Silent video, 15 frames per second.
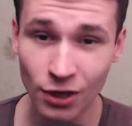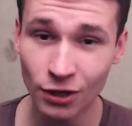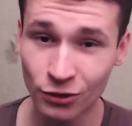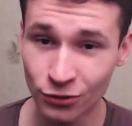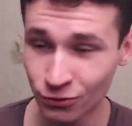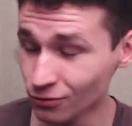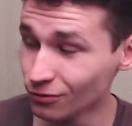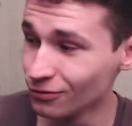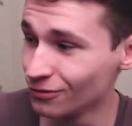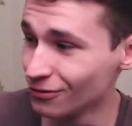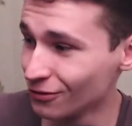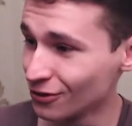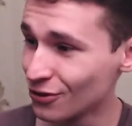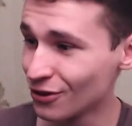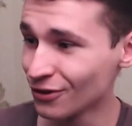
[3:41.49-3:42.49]

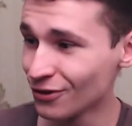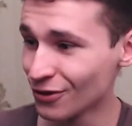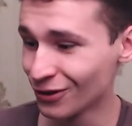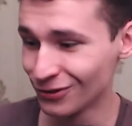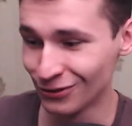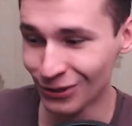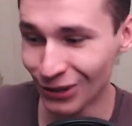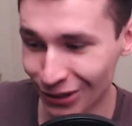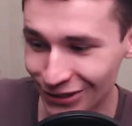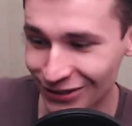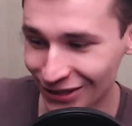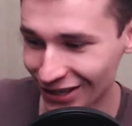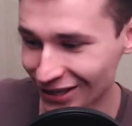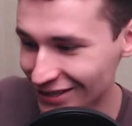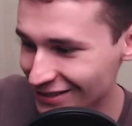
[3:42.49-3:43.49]
you think that oh
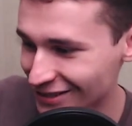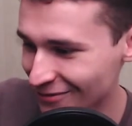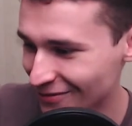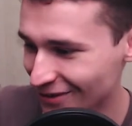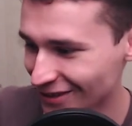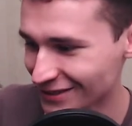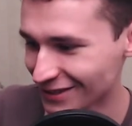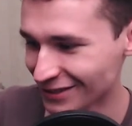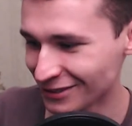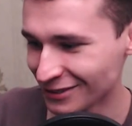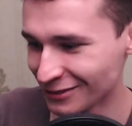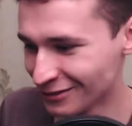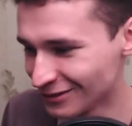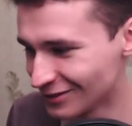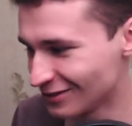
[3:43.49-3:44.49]
nice amazing
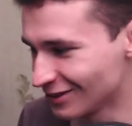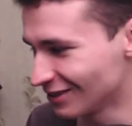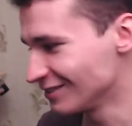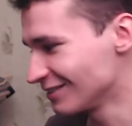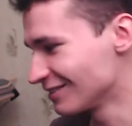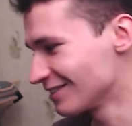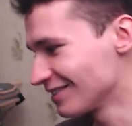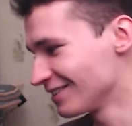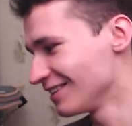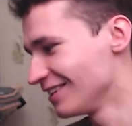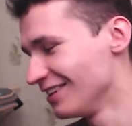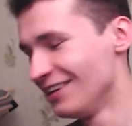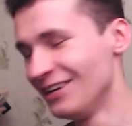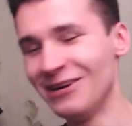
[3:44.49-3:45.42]
good and uh,